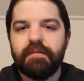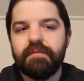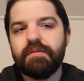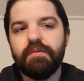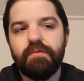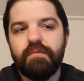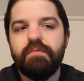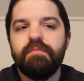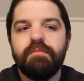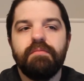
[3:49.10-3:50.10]
to
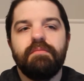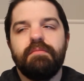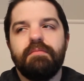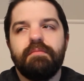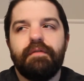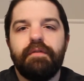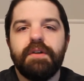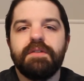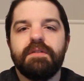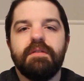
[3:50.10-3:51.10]

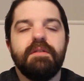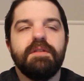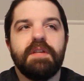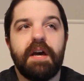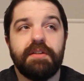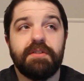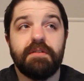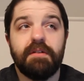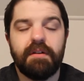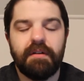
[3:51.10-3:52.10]
fix the
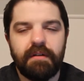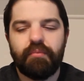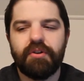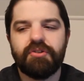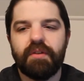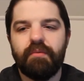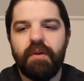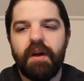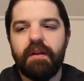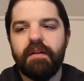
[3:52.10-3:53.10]
disaster. Pretty sure they
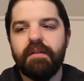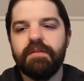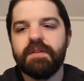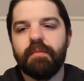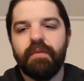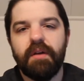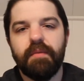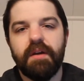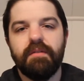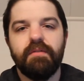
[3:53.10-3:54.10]
re-edited some of
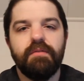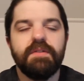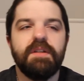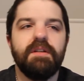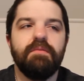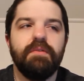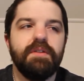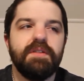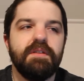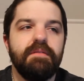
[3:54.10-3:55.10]
Eggman too, because he didn't really
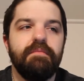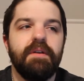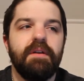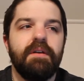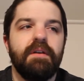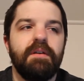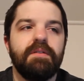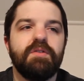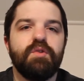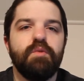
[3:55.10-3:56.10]
seem
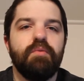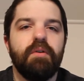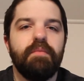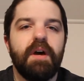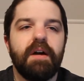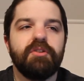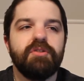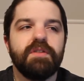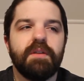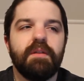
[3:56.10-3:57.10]
super
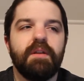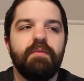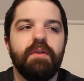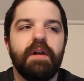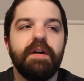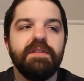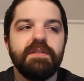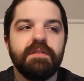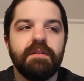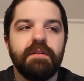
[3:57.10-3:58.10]
obnoxious. I think they
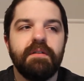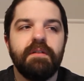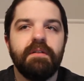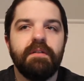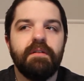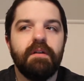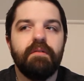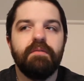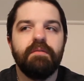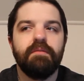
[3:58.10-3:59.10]
realized, you
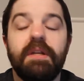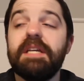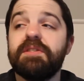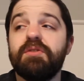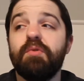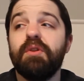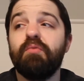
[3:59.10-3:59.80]
know, he's doing the